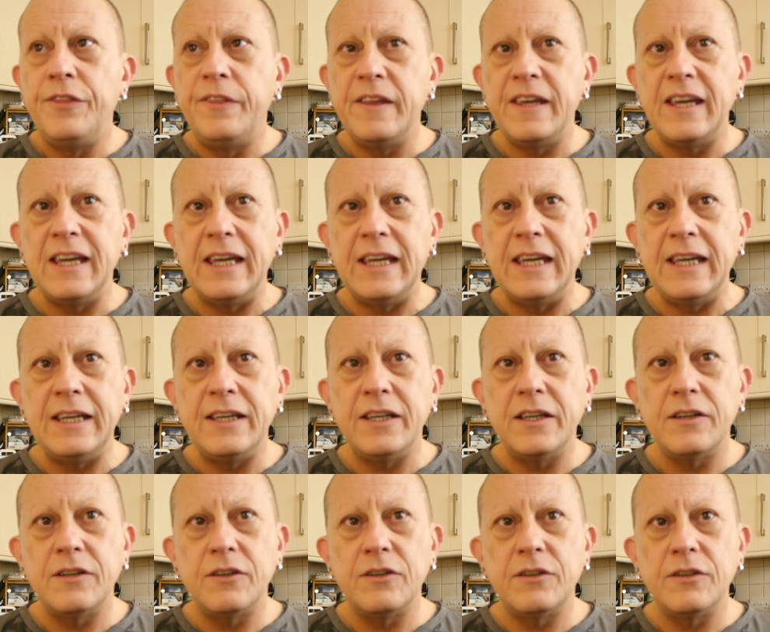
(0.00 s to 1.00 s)
the
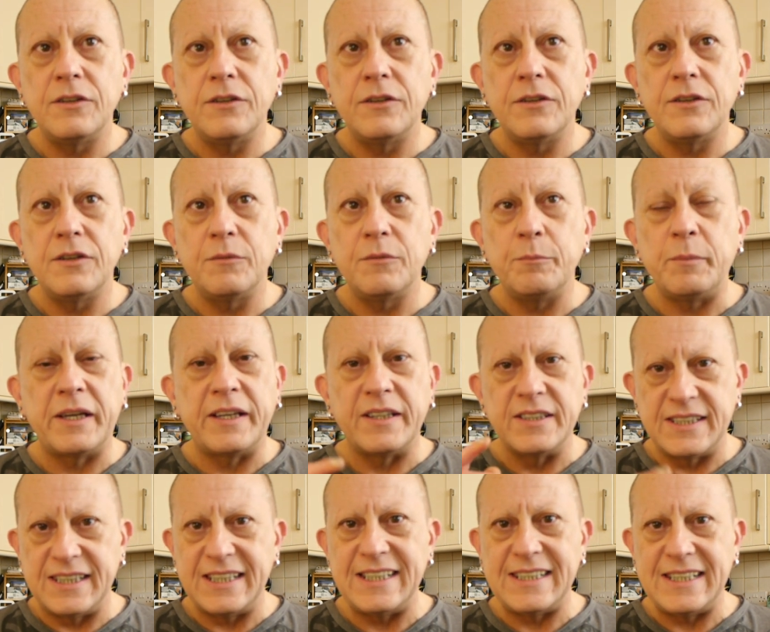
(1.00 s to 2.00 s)

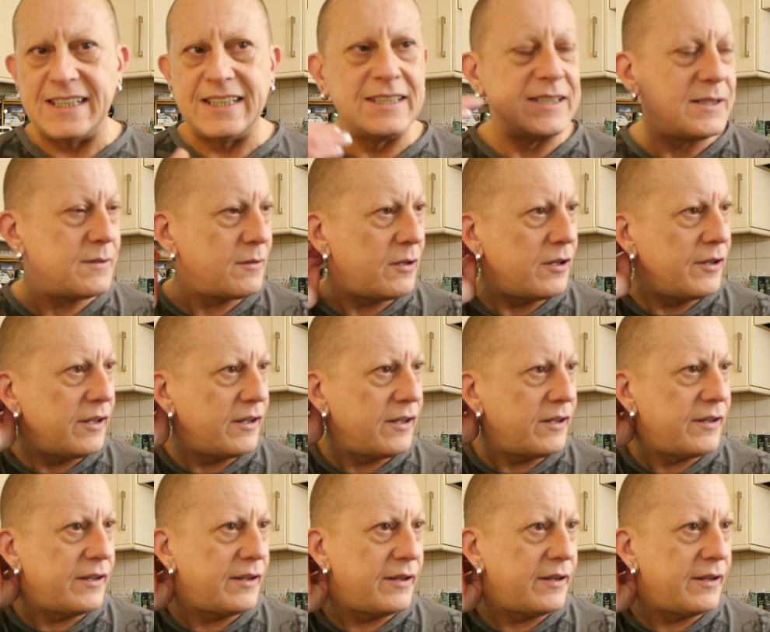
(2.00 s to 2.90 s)
because this is uh,